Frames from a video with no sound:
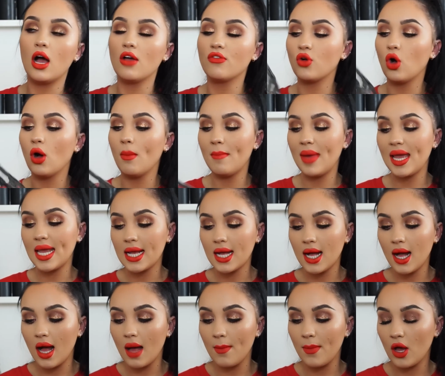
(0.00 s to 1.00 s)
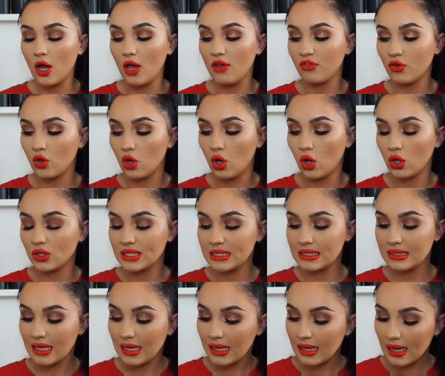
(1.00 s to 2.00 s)
I've got makeup, I've got
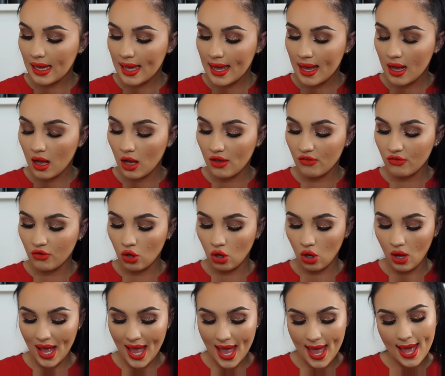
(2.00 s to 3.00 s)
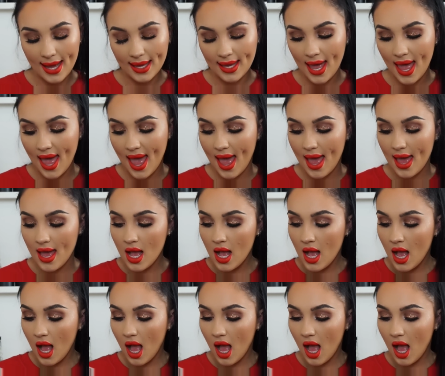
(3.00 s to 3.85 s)
skincare, I've got hair care,